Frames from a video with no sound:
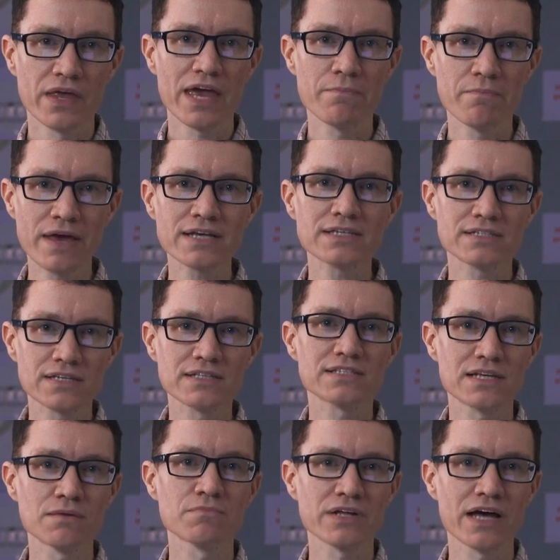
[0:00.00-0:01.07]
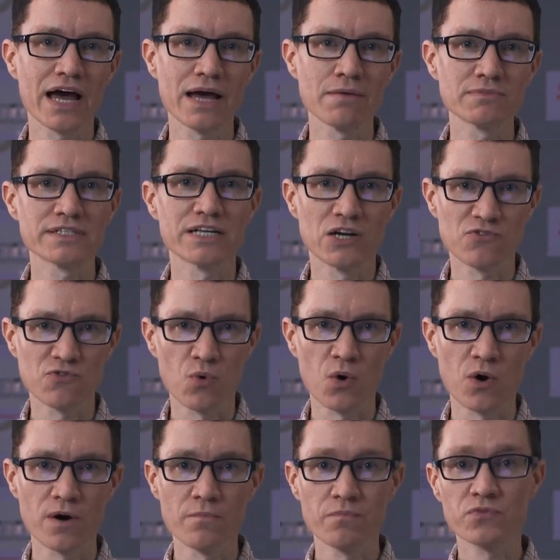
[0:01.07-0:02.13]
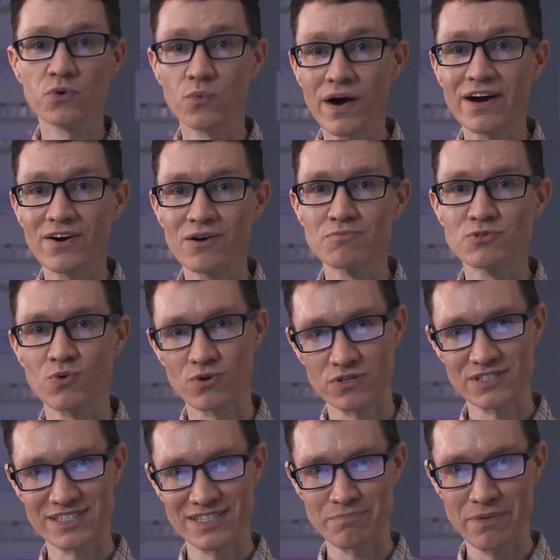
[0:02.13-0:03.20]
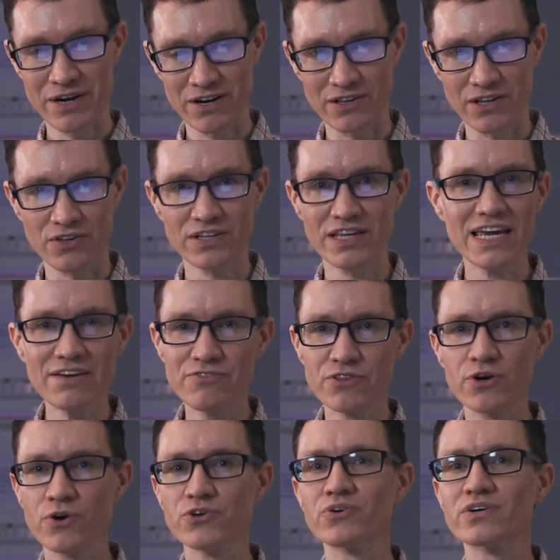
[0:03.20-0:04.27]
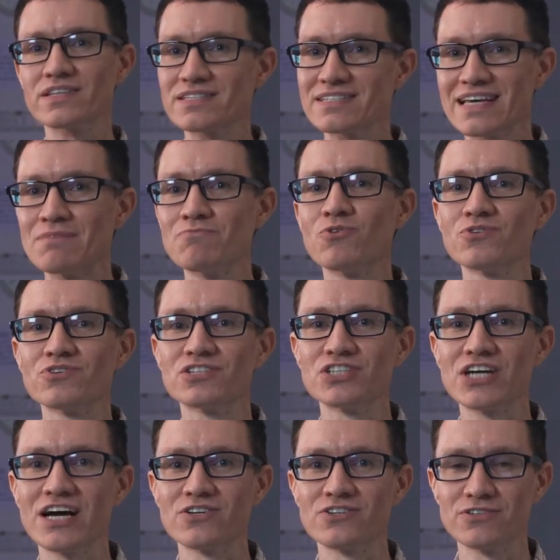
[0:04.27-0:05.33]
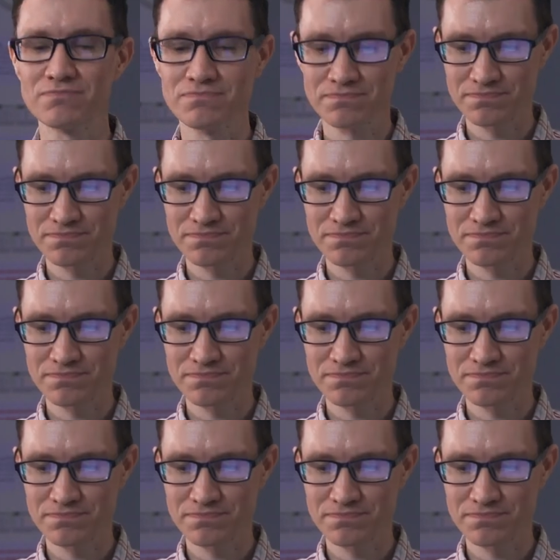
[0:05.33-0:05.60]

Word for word: It makes sense sometimes, therefore, to wire up sources in parallel, even though you'll get the same voltage out.